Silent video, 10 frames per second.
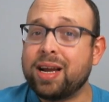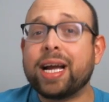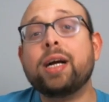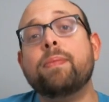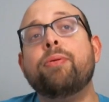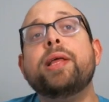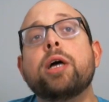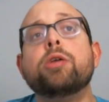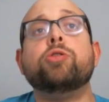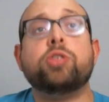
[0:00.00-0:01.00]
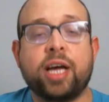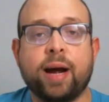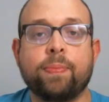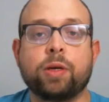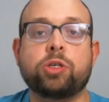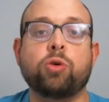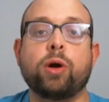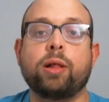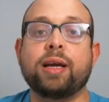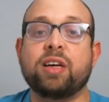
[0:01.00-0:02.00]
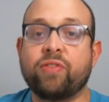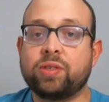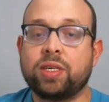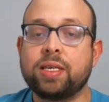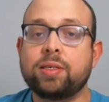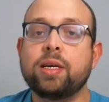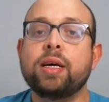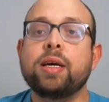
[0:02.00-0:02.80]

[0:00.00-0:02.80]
and I can completely understand the storyline differences.